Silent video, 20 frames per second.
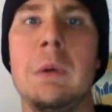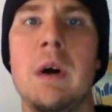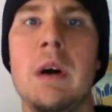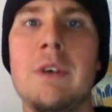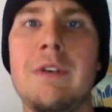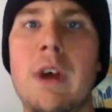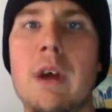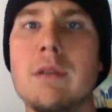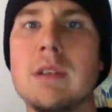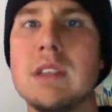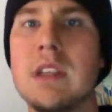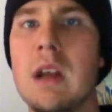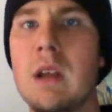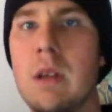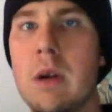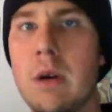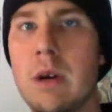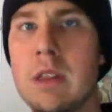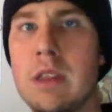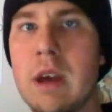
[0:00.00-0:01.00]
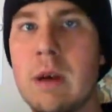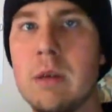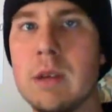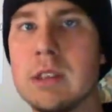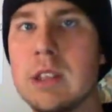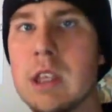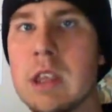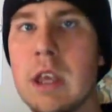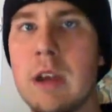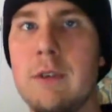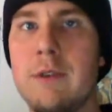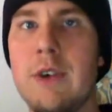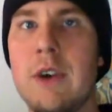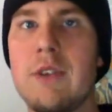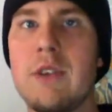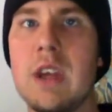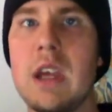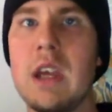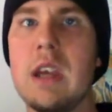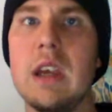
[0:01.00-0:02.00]
What if I was downloading that was something
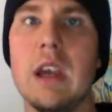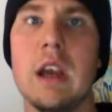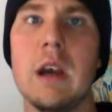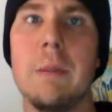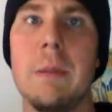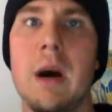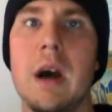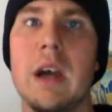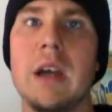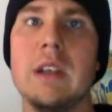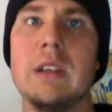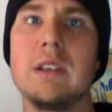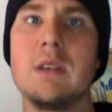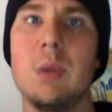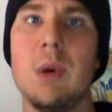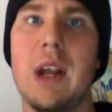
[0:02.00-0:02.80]
15 gigabytes?